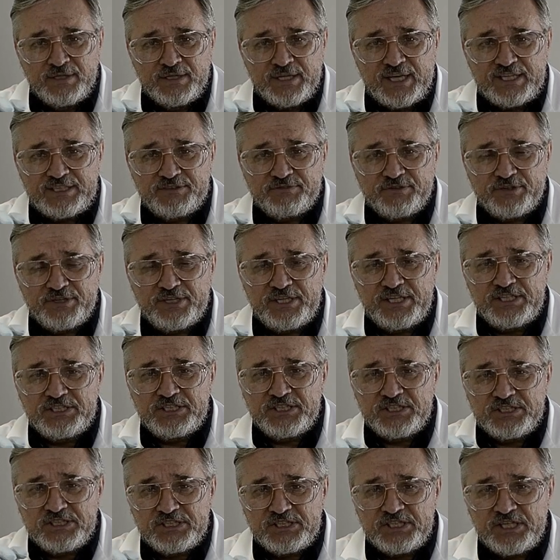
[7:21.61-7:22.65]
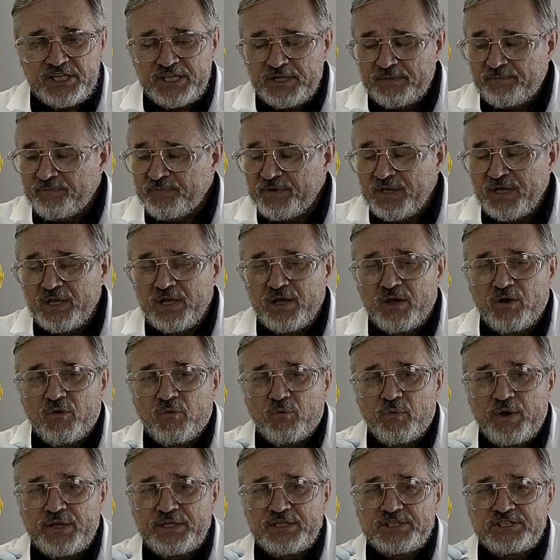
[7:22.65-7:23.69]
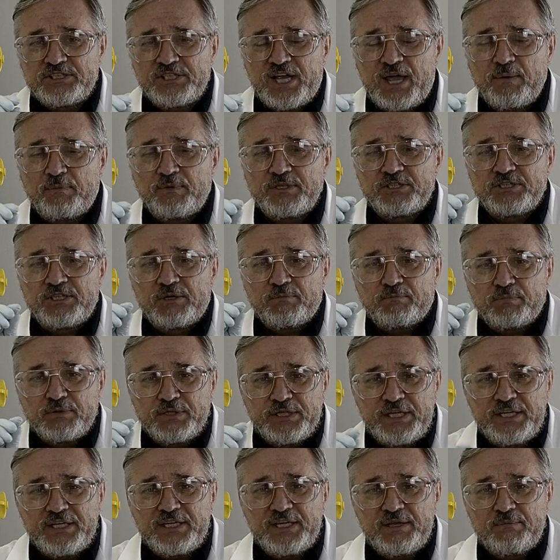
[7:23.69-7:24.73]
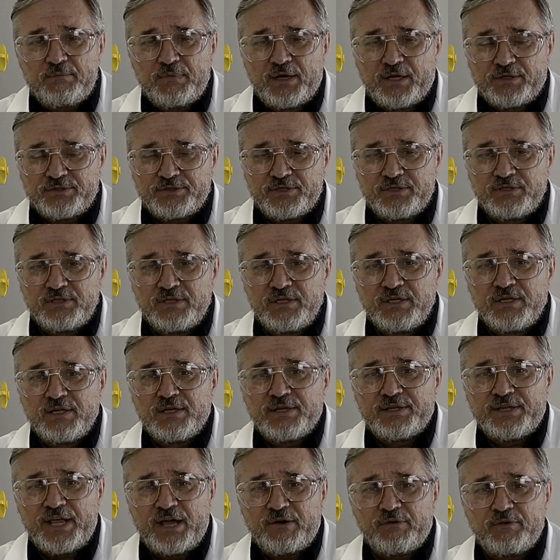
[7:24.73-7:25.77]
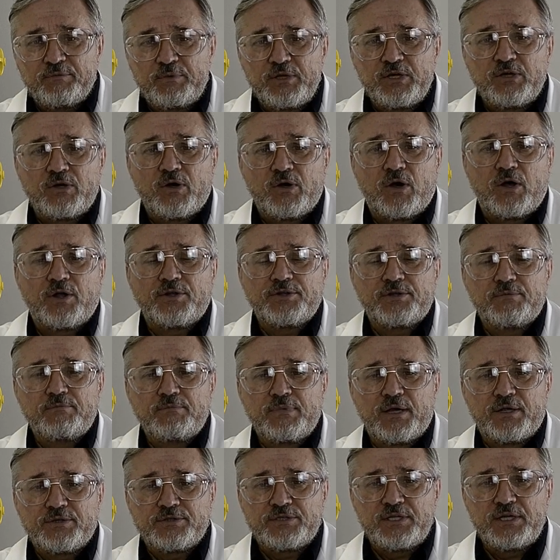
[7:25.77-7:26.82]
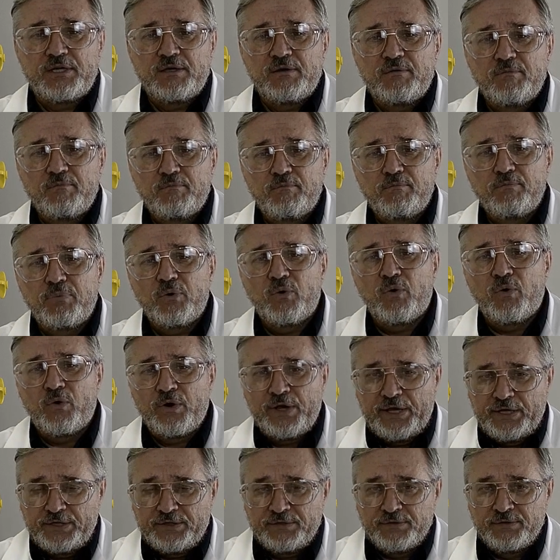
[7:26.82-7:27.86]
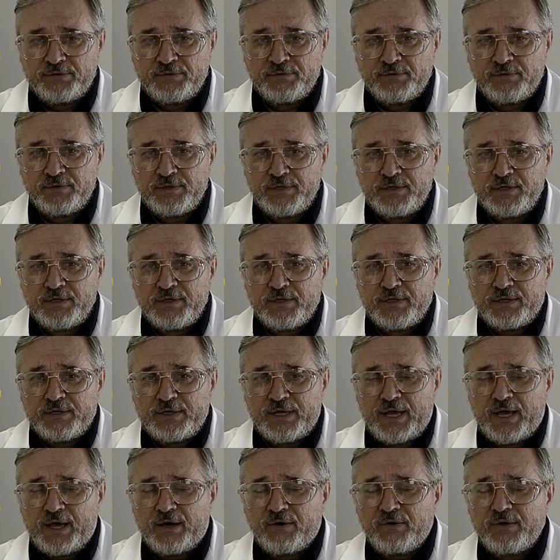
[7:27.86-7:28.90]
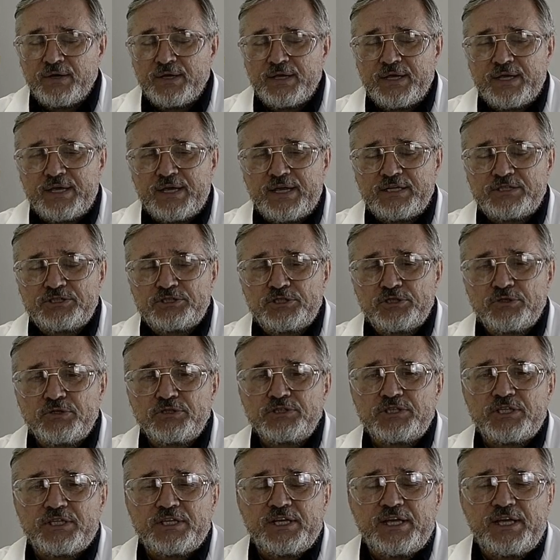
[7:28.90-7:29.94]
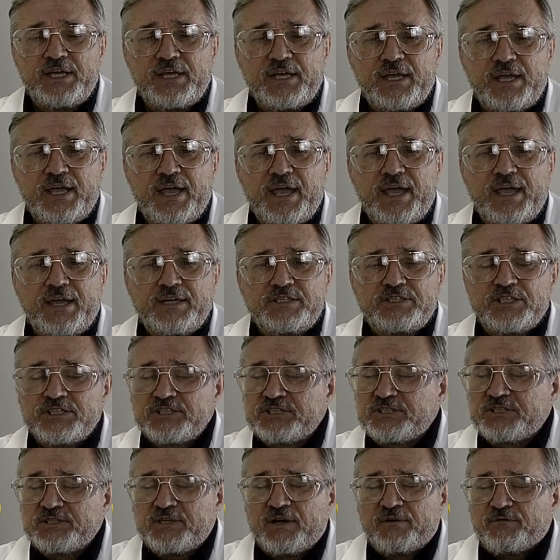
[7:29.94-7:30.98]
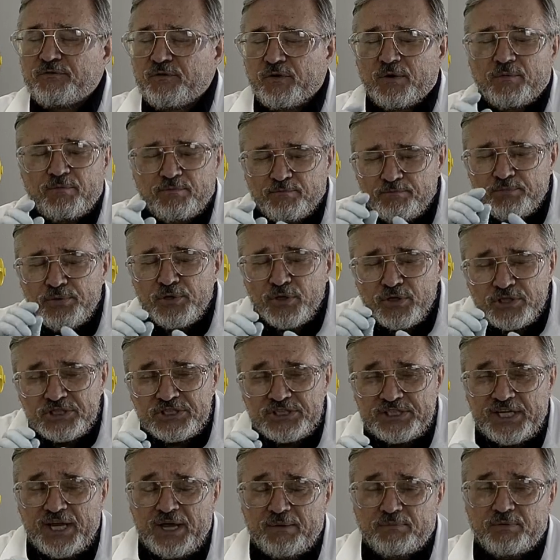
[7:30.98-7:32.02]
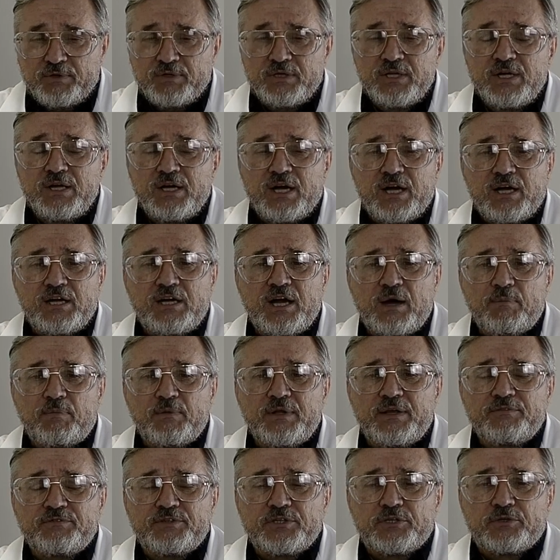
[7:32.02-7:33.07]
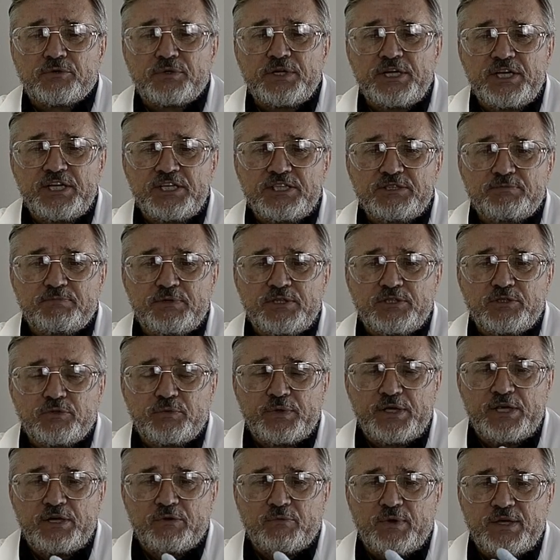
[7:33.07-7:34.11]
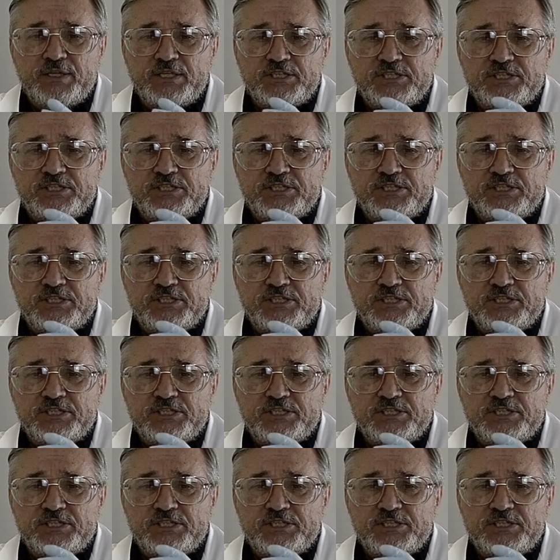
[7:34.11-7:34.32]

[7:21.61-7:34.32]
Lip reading: That's very easy to see. When the sample is completely melted, that would be called the melting point. Now, it's usually just for a pure sample, a couple of degrees between when the